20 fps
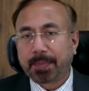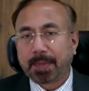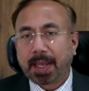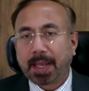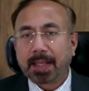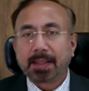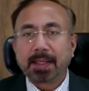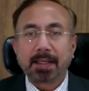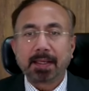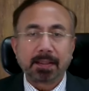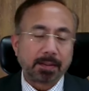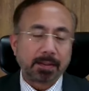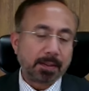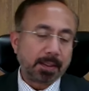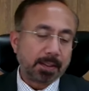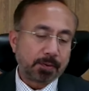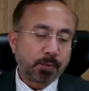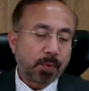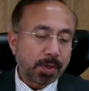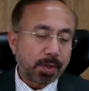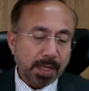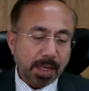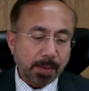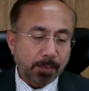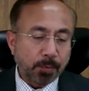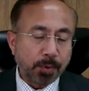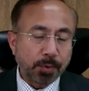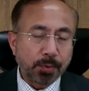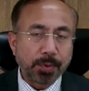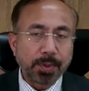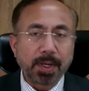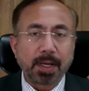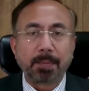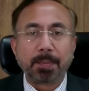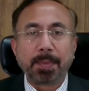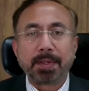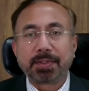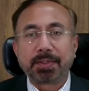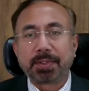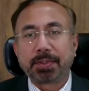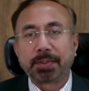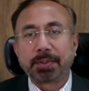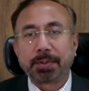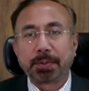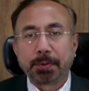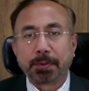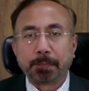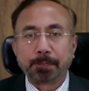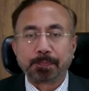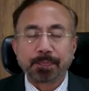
And that is what I'm going to really mention to you.